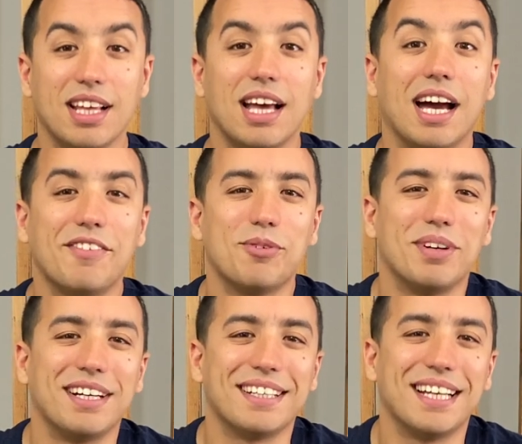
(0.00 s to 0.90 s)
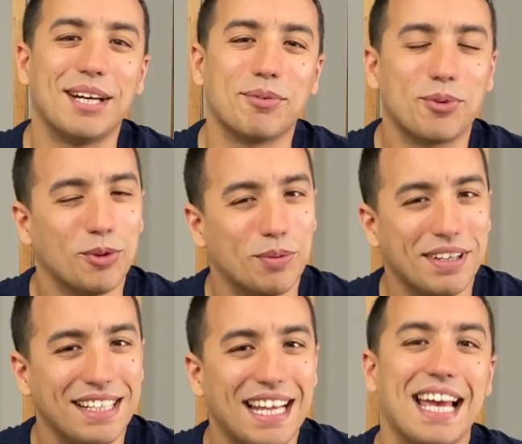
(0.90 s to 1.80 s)
Hi everyone, I'm
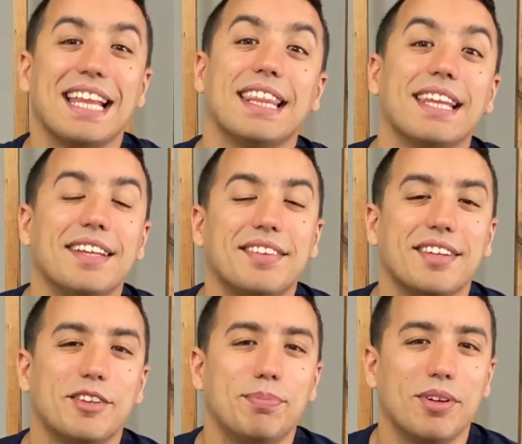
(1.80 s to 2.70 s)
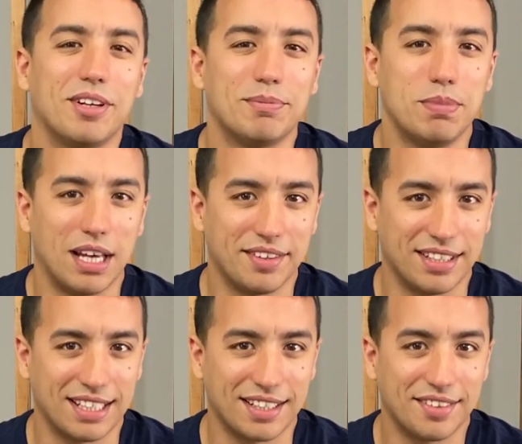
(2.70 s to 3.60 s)
Corbin and this is Plant
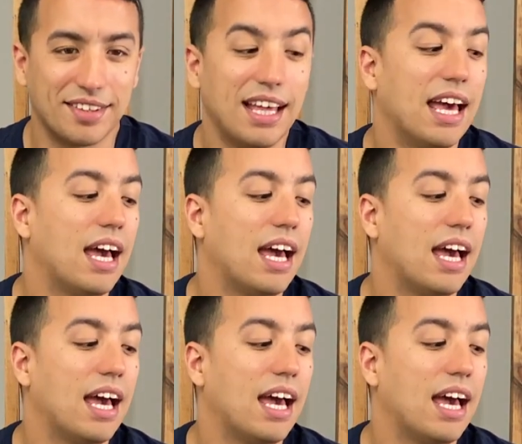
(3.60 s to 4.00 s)
Basics.